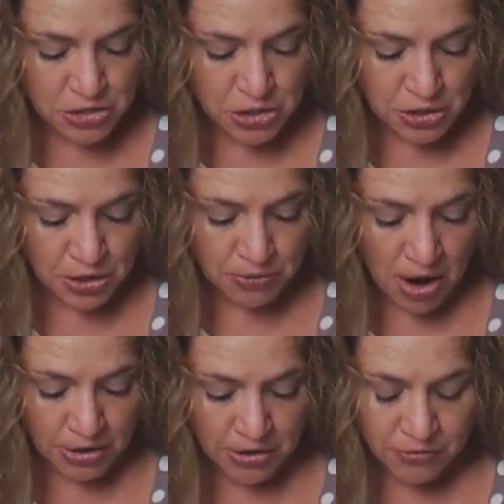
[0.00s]
to Your
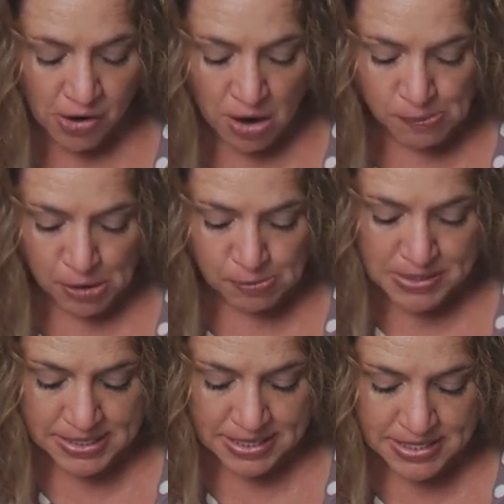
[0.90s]
Honor for all
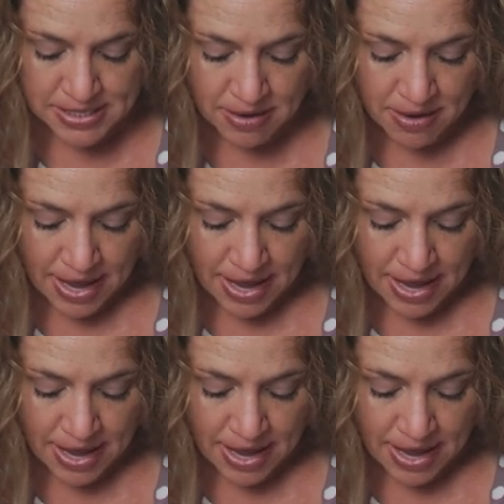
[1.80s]
purposes,